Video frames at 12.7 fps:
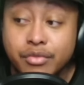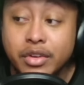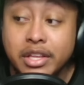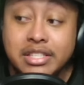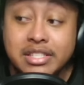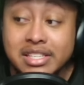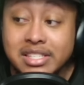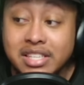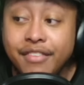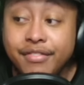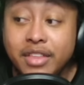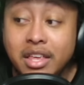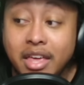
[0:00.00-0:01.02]
releasing
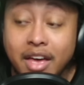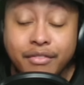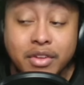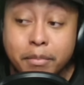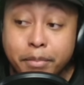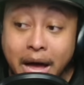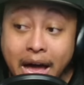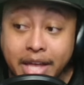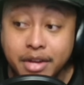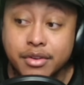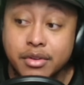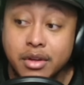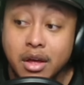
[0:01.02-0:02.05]
safety Kevin
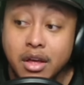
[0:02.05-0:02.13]
Byard.